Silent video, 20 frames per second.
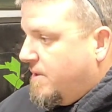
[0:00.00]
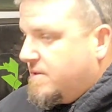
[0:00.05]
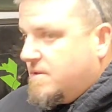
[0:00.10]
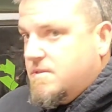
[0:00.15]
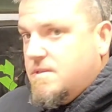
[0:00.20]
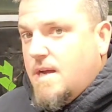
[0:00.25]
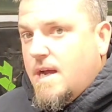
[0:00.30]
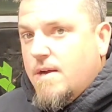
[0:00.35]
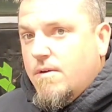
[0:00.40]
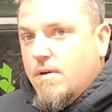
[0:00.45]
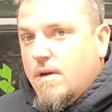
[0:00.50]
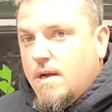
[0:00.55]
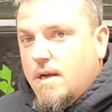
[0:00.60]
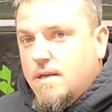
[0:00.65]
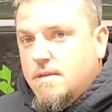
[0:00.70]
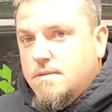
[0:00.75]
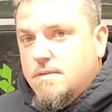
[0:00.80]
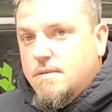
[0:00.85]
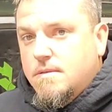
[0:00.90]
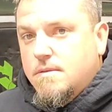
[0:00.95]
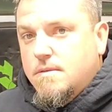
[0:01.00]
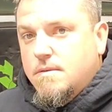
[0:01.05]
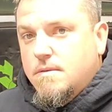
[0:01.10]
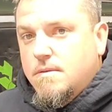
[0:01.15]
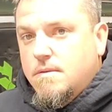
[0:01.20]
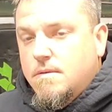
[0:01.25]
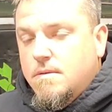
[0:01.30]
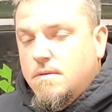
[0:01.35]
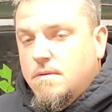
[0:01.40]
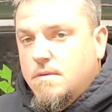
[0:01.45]
tie rods,
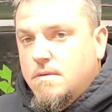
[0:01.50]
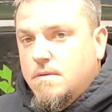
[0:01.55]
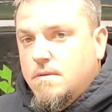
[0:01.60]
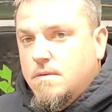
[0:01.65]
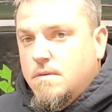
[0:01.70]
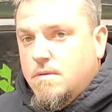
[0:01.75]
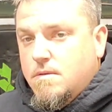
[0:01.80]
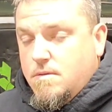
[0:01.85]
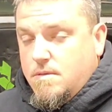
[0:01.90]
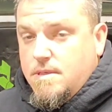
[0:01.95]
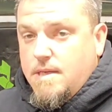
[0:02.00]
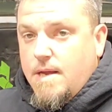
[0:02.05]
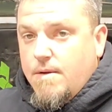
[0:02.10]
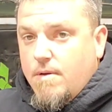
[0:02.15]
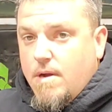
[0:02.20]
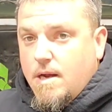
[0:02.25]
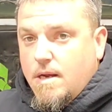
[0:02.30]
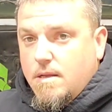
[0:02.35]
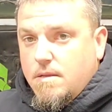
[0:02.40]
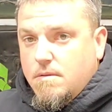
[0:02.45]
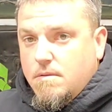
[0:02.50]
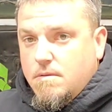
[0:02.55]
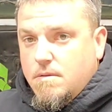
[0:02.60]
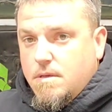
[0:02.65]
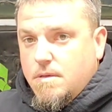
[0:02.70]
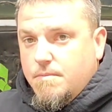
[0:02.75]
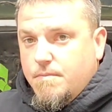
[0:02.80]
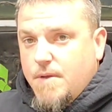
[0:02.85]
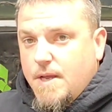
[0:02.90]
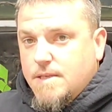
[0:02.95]
the tie rod on
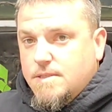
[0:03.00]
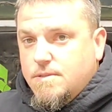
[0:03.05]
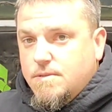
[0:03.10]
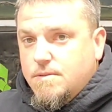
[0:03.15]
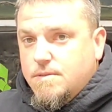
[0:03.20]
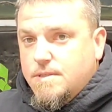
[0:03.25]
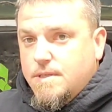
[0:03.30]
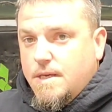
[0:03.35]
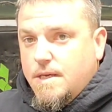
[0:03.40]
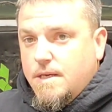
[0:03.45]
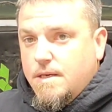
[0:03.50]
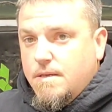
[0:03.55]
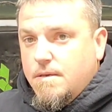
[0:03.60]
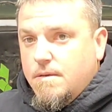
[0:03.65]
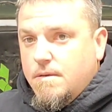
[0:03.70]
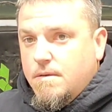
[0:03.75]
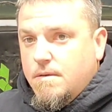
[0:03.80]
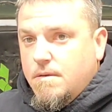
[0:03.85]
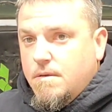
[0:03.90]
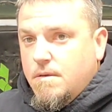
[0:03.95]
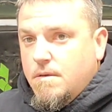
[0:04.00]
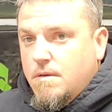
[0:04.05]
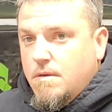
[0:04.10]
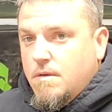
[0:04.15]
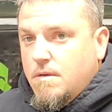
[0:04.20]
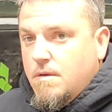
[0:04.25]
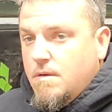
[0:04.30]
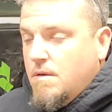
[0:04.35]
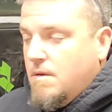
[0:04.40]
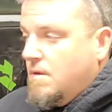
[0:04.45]
the passenger side,
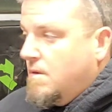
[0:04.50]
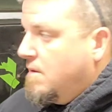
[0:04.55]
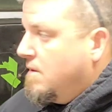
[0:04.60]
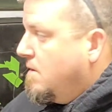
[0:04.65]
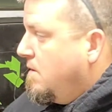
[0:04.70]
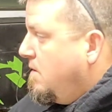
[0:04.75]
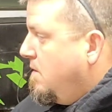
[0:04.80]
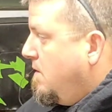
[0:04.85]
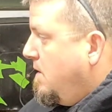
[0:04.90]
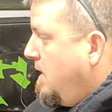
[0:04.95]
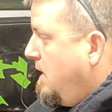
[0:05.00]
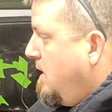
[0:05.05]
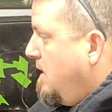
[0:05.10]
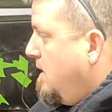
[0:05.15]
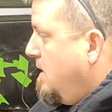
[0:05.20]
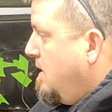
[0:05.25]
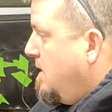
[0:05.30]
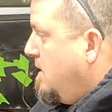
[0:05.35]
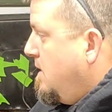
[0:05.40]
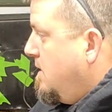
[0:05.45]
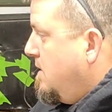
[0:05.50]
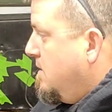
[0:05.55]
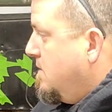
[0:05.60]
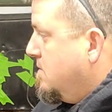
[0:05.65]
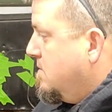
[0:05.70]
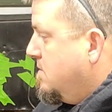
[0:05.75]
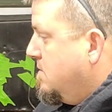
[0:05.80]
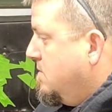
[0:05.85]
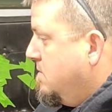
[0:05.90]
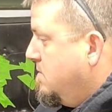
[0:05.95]

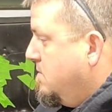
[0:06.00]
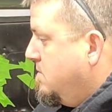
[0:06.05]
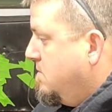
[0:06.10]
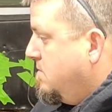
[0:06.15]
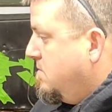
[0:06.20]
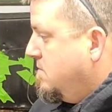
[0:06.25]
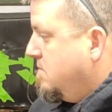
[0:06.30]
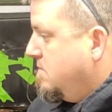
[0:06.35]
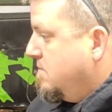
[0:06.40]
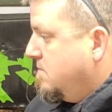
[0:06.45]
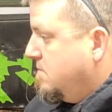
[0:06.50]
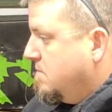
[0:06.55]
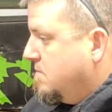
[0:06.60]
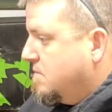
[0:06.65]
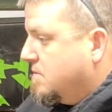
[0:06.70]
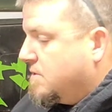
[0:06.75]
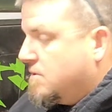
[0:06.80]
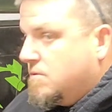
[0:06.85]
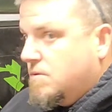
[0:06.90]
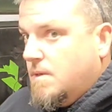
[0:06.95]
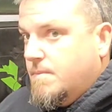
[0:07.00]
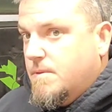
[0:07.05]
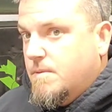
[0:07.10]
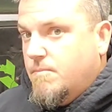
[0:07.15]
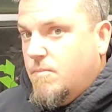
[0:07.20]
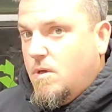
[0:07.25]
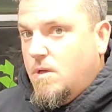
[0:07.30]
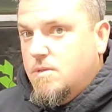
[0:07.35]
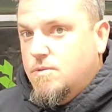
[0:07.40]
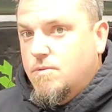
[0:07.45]
and screwed up the
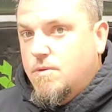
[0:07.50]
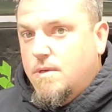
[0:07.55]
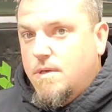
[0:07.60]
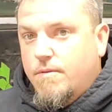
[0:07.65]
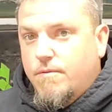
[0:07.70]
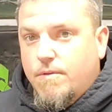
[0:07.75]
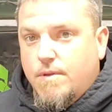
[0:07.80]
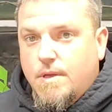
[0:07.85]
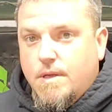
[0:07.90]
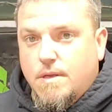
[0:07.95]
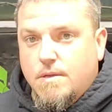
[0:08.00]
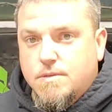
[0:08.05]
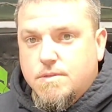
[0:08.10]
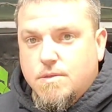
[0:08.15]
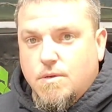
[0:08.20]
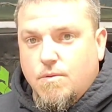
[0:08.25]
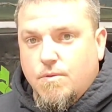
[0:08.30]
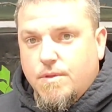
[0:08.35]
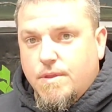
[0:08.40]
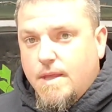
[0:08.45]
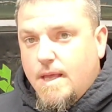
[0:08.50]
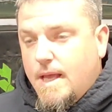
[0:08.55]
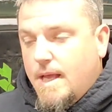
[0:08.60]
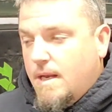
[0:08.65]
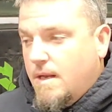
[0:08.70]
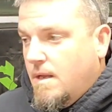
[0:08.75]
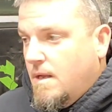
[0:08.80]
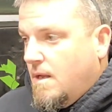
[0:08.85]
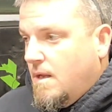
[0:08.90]
ball joint and everything. So with that,